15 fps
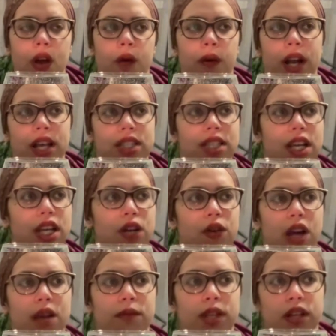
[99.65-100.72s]
When I say
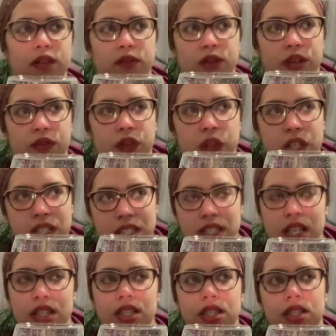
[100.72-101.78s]
cry me a river is
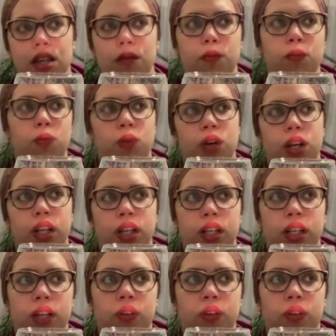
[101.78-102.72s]
someone